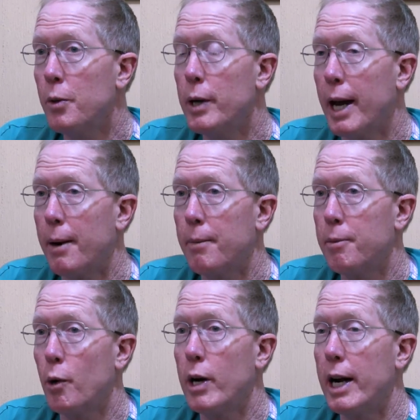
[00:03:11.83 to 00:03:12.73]
we got a
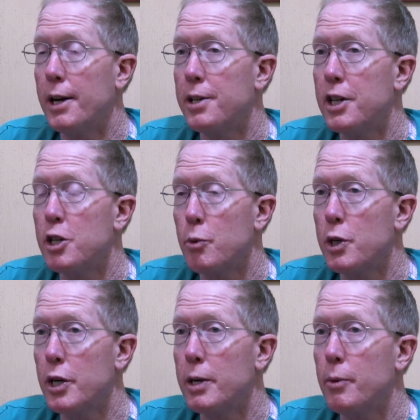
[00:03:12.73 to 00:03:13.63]
broken anesthesia
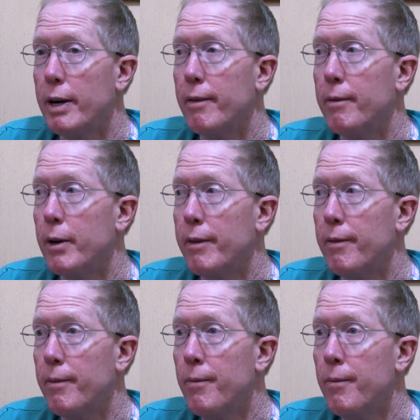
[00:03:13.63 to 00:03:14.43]
machine. We have